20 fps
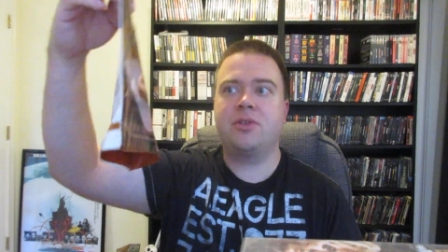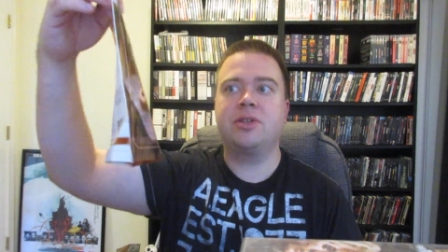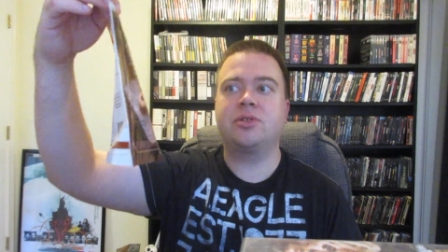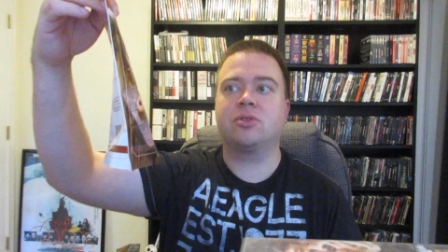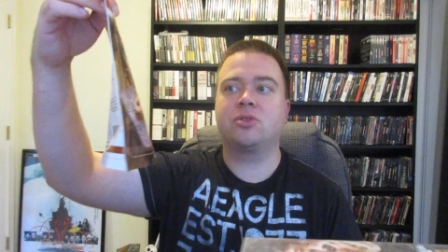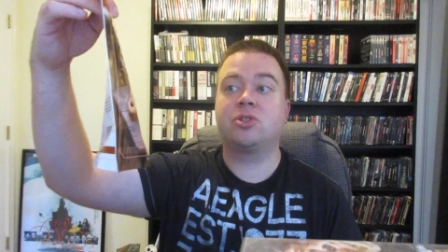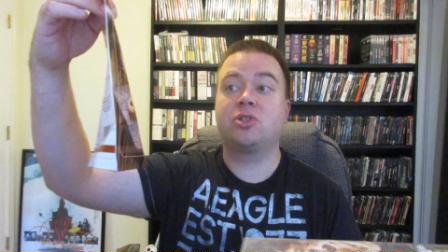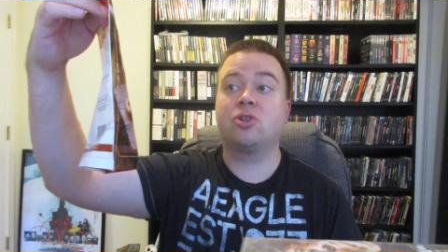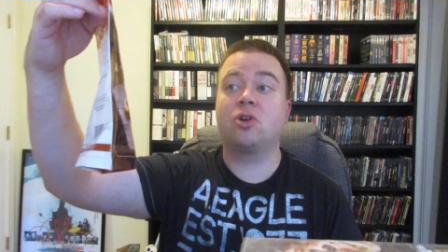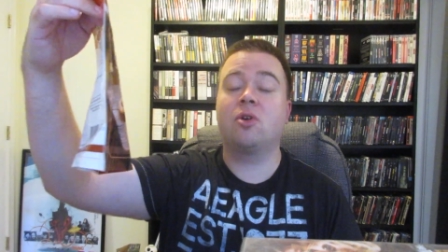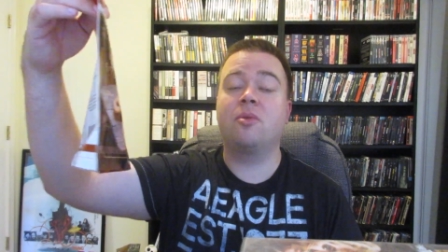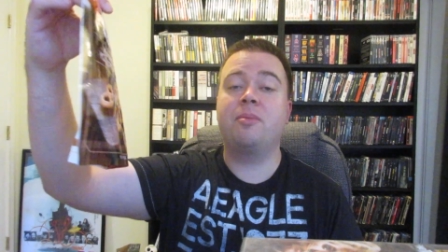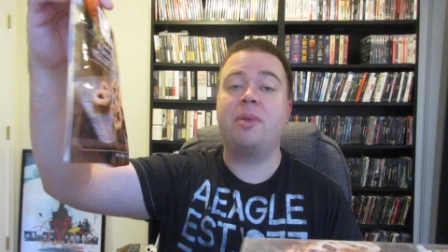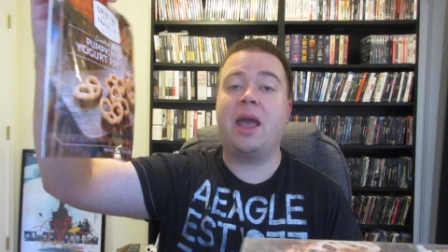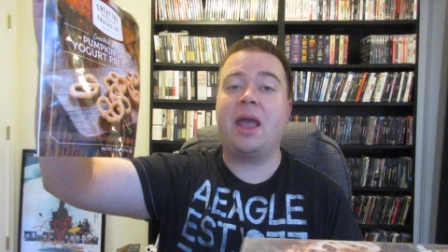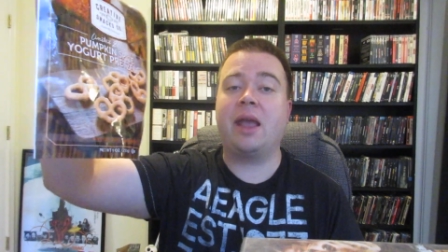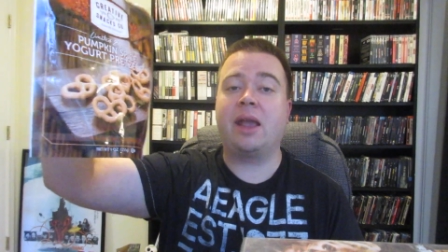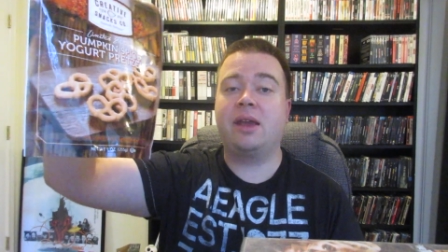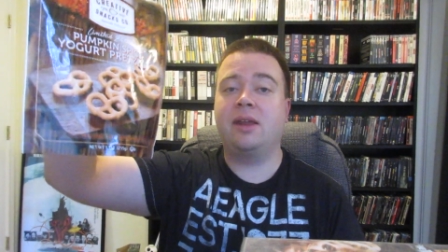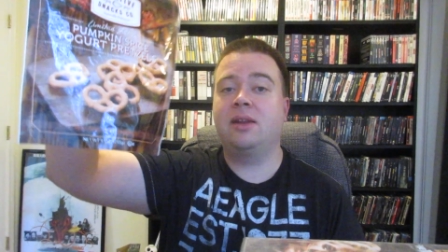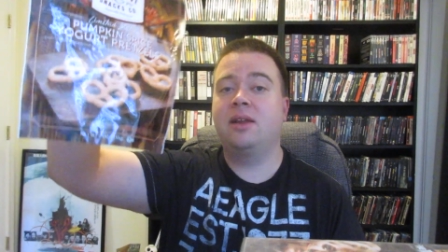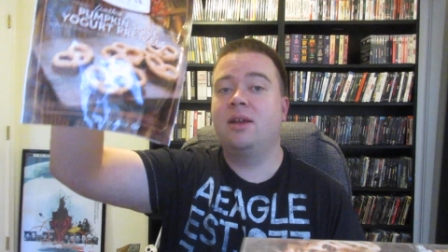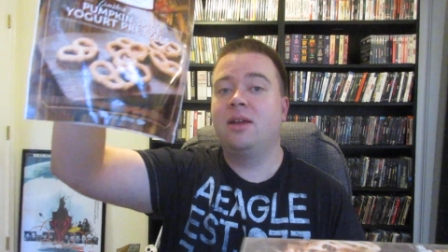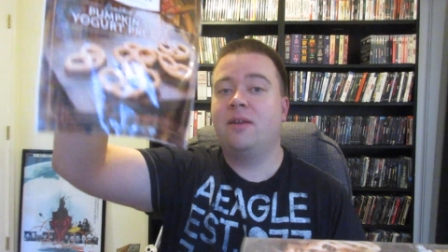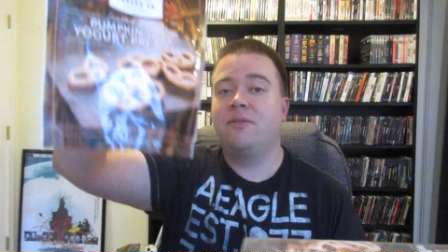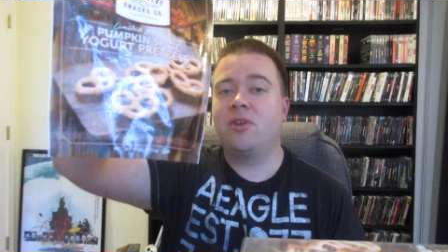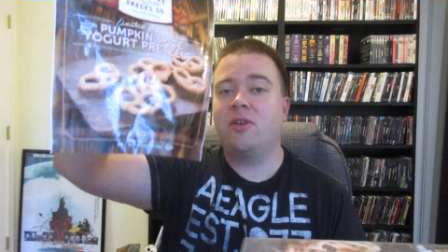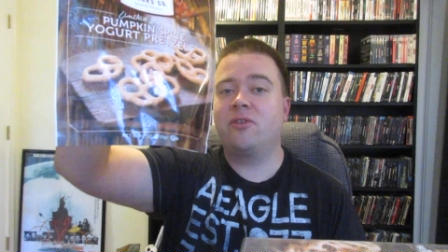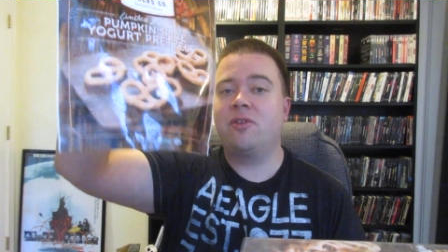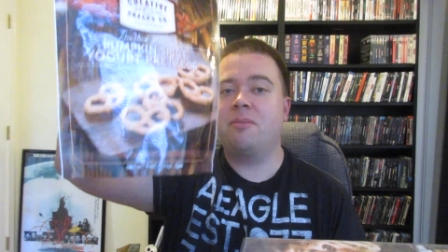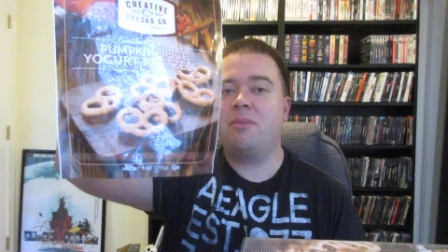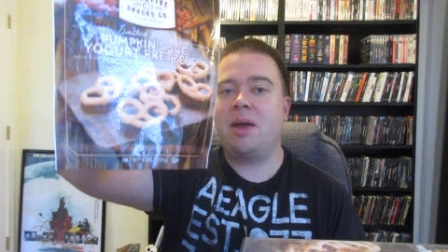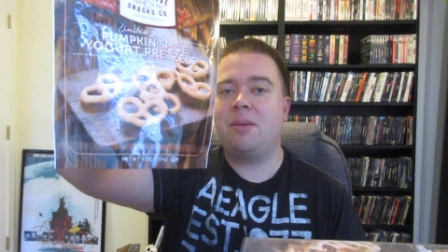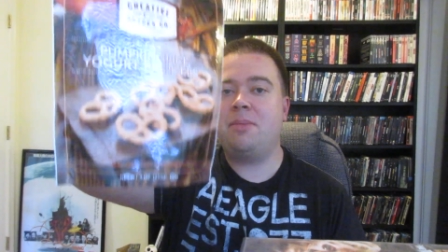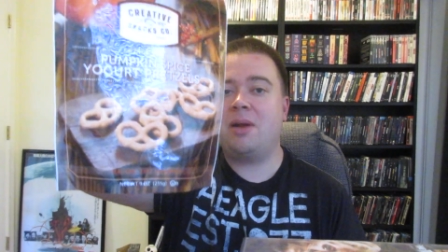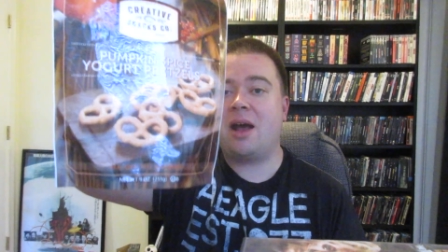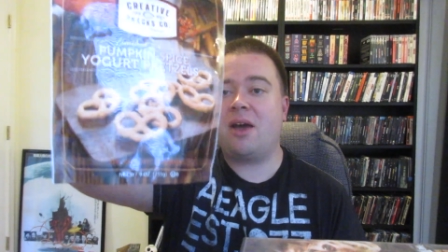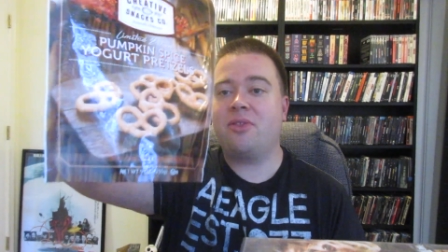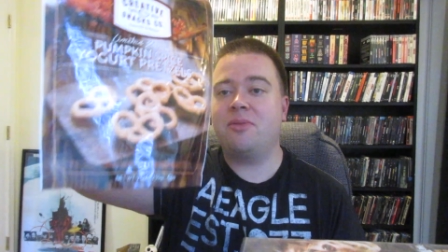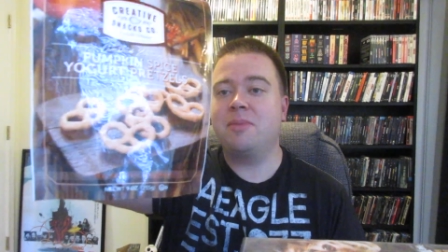These are so banging. If you have a Bed
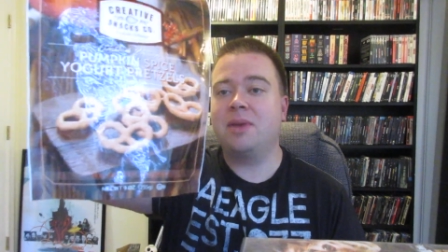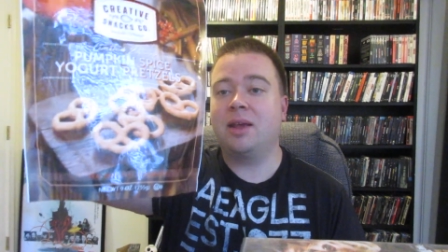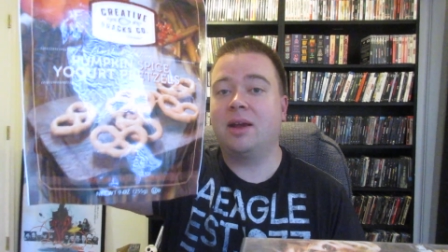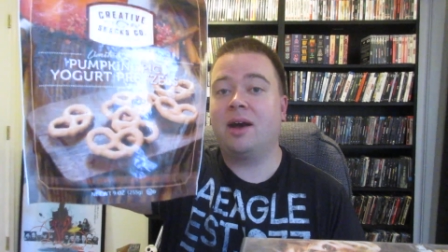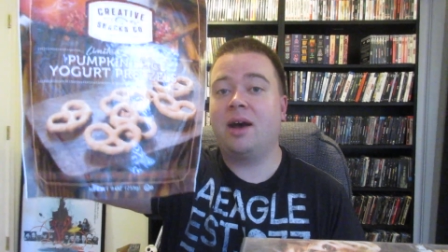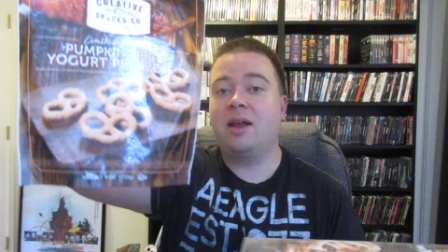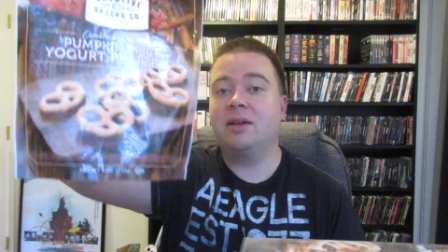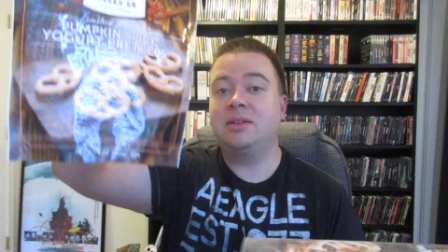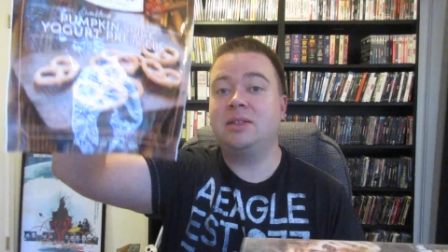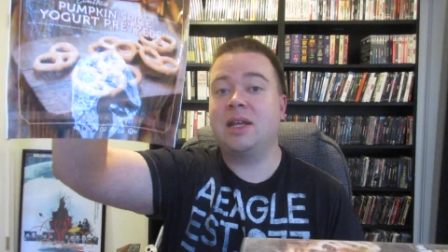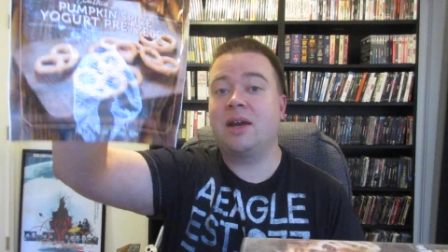Bath and Beyond,